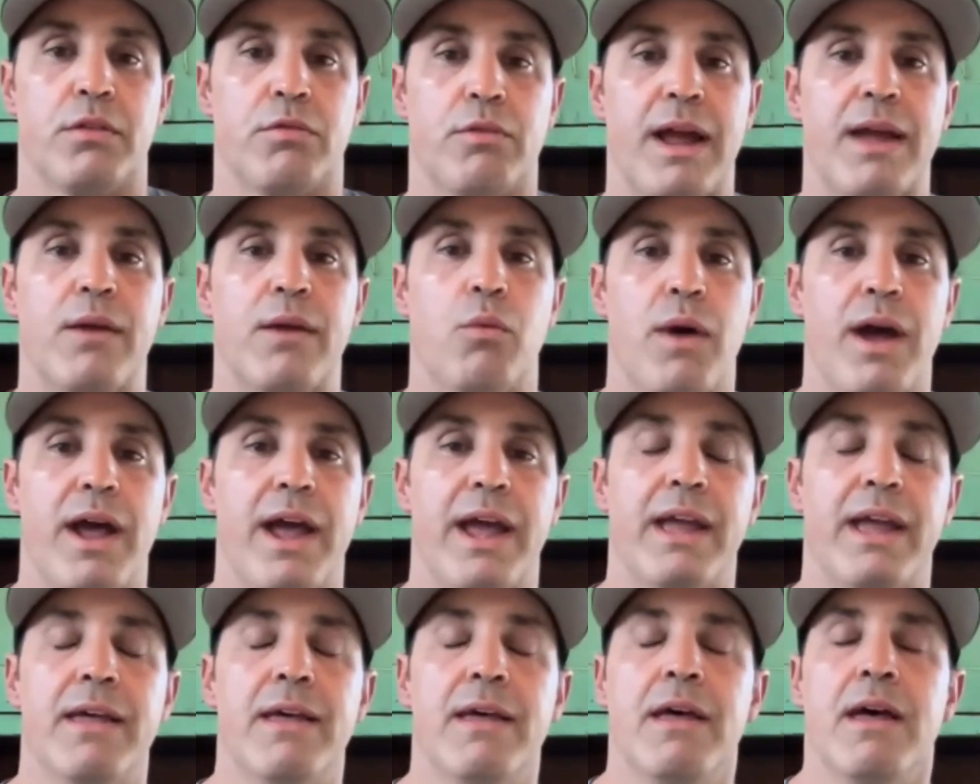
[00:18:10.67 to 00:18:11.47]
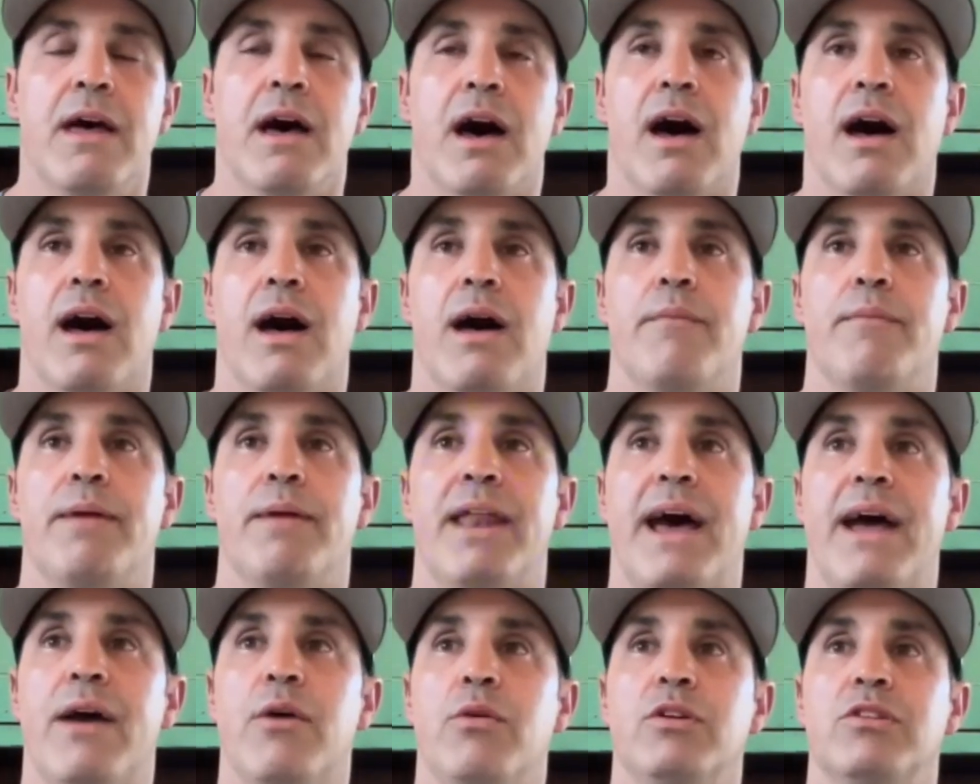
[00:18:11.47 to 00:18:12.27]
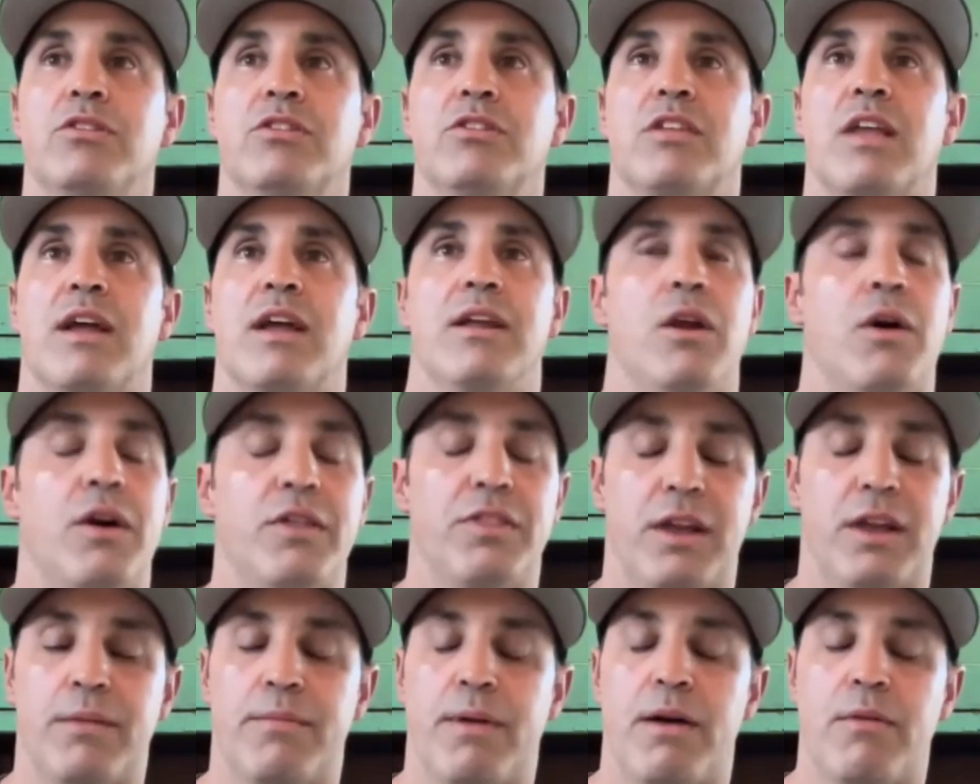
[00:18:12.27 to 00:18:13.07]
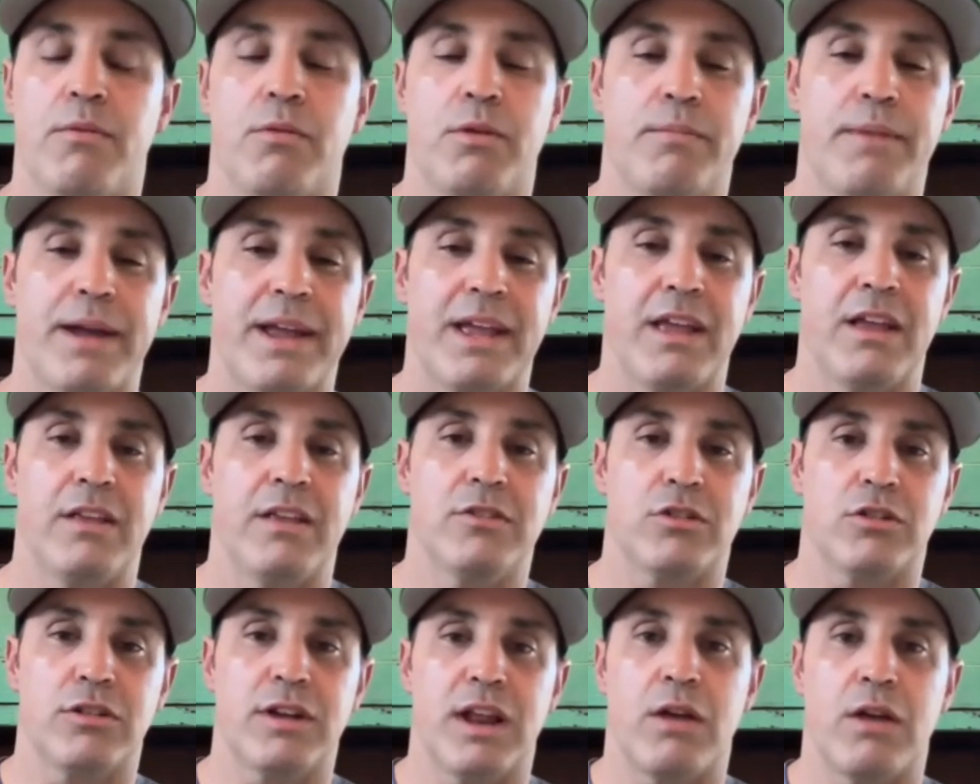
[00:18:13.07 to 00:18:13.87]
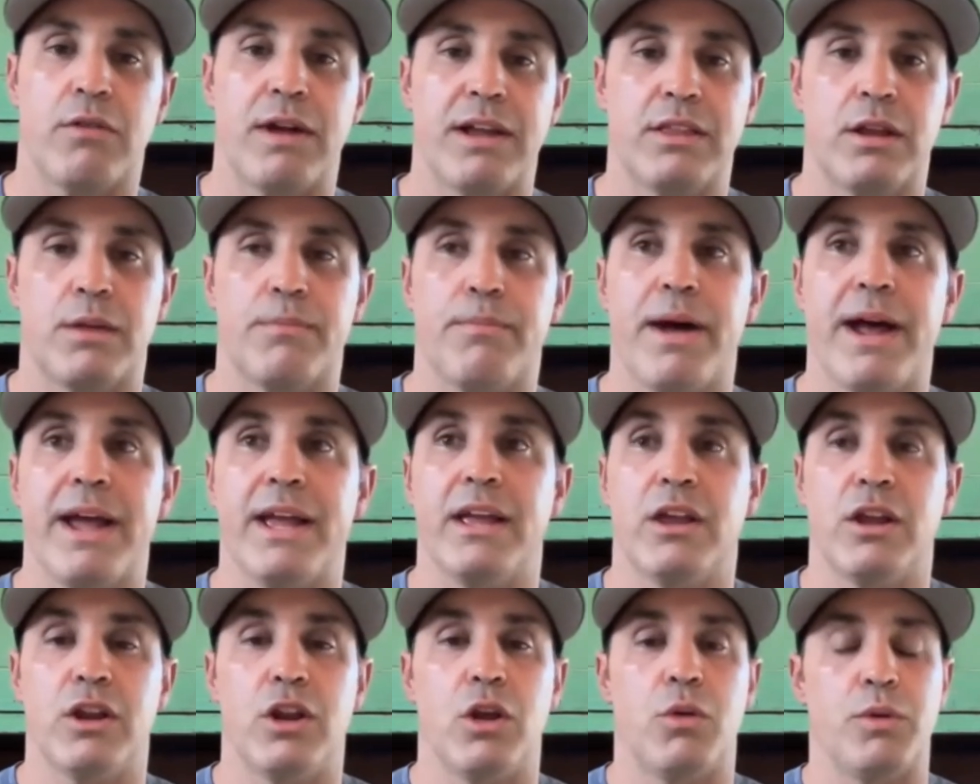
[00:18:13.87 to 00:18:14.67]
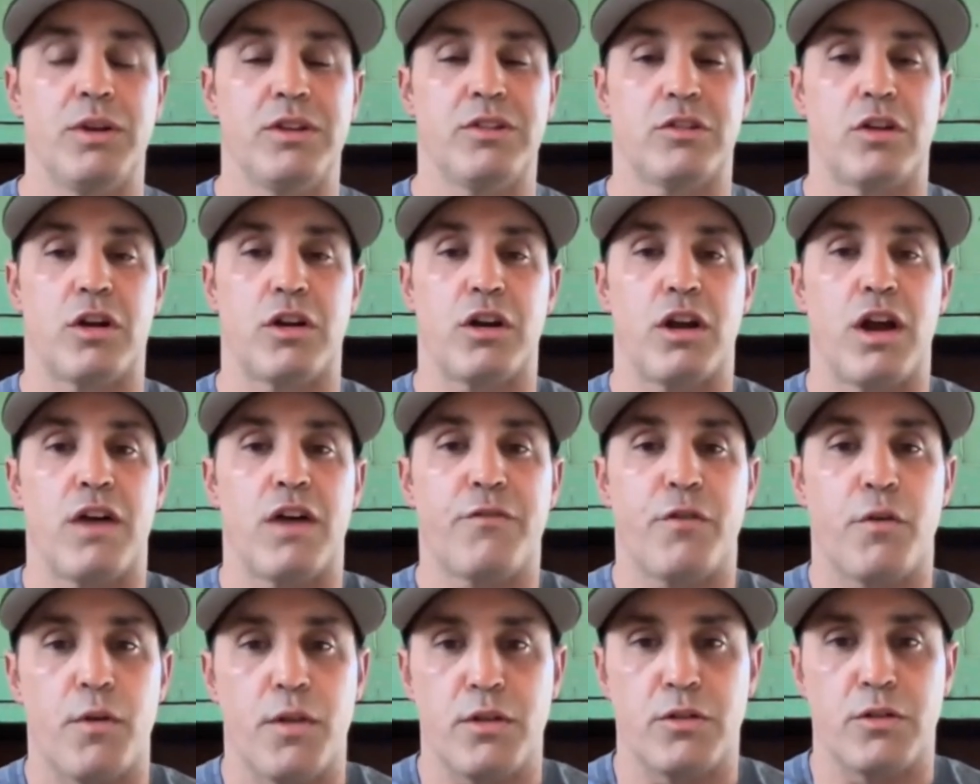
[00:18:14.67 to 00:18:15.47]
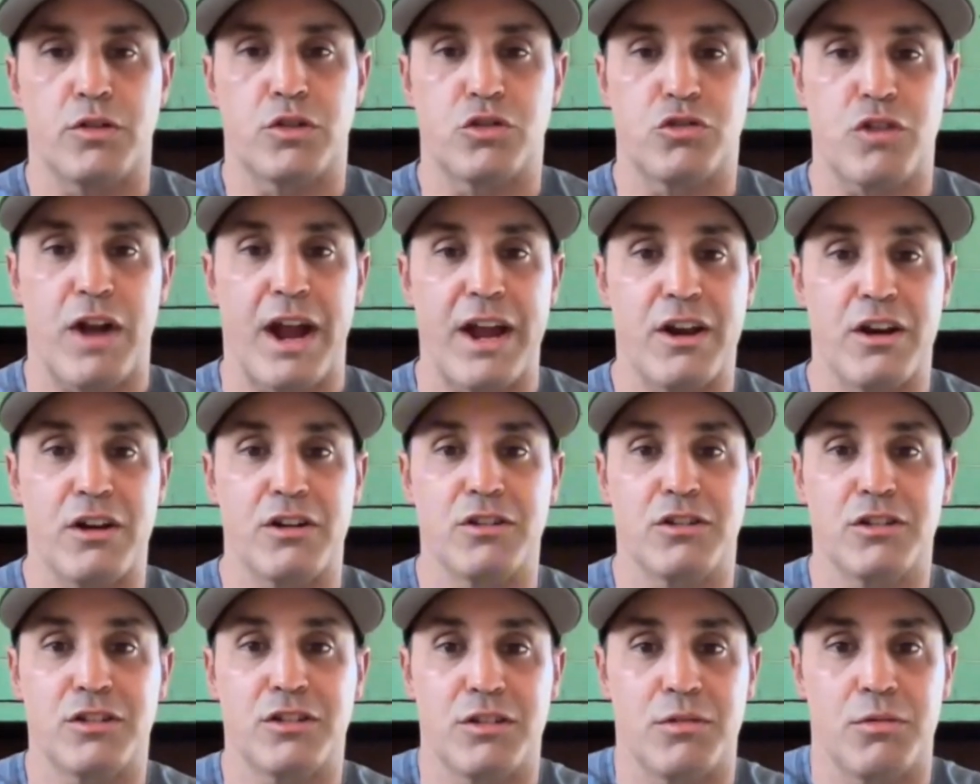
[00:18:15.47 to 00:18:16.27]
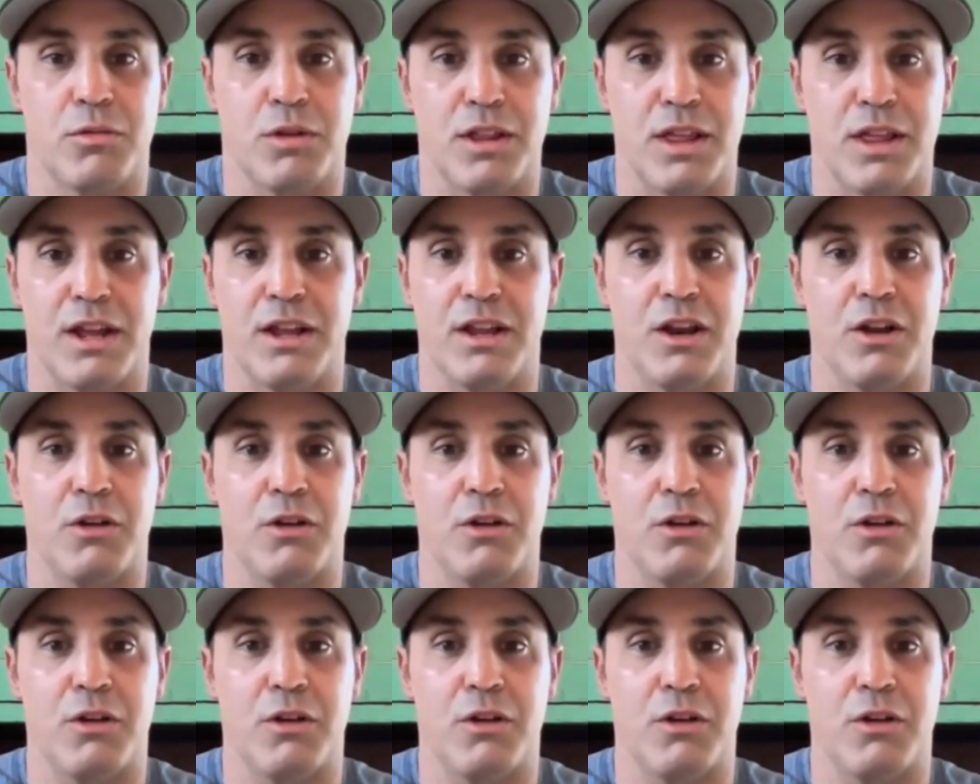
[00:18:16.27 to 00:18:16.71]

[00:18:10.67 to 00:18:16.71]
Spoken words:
the right way. And I always, I think about when my kids learned how to ride their bike. We started off on one of those striders where they,